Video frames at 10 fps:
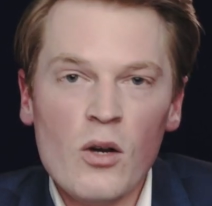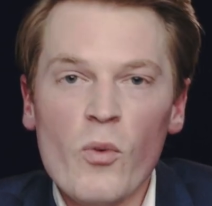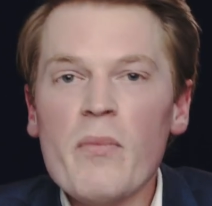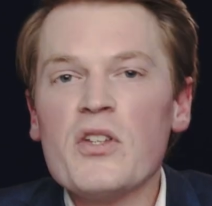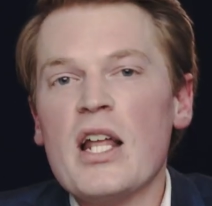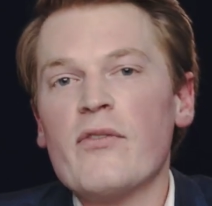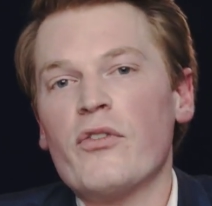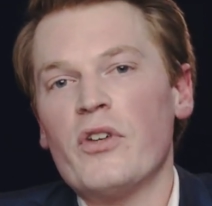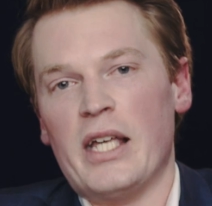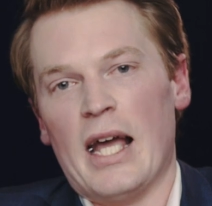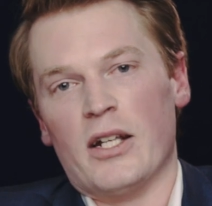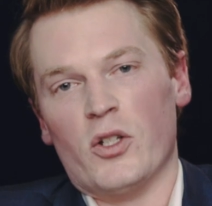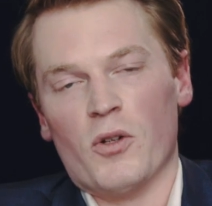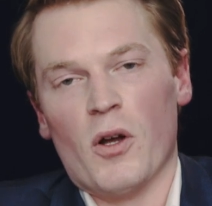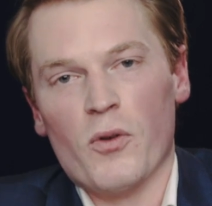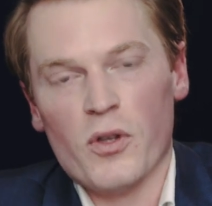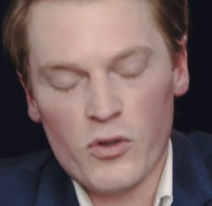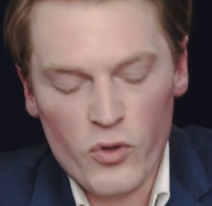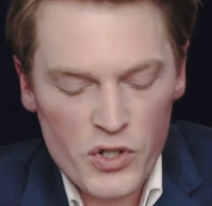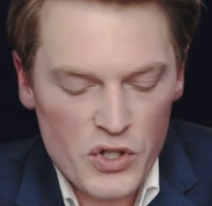We must never forget, that
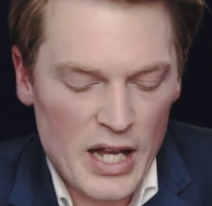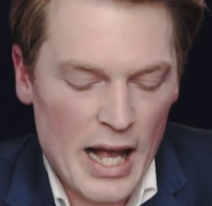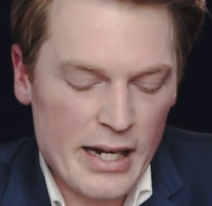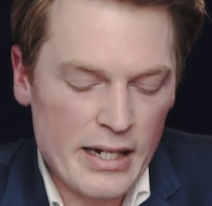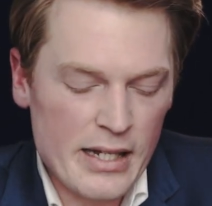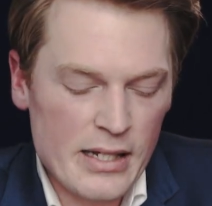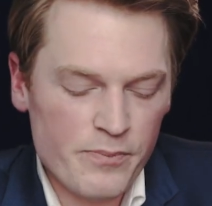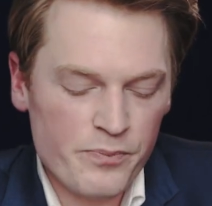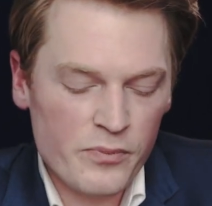Christianity,